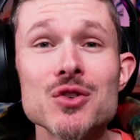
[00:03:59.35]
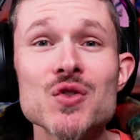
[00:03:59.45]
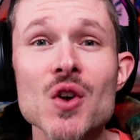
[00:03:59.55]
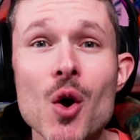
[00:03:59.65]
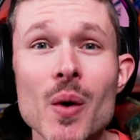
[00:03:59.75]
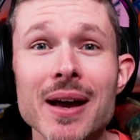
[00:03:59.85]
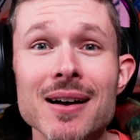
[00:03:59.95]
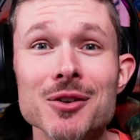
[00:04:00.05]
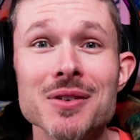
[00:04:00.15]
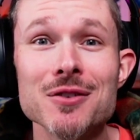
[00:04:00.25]
sewing
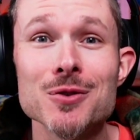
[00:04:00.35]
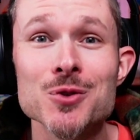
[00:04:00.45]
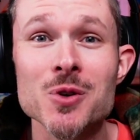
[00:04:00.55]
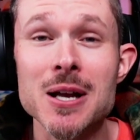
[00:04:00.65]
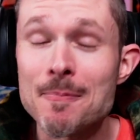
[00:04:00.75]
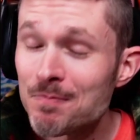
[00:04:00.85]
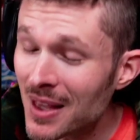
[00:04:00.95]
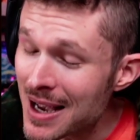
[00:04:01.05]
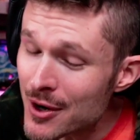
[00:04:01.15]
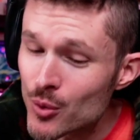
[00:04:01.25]
underneath a tree.
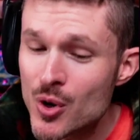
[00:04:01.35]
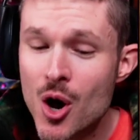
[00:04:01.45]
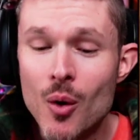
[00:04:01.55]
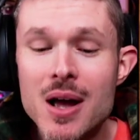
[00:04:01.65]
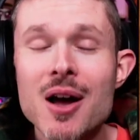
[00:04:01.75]
I don't know.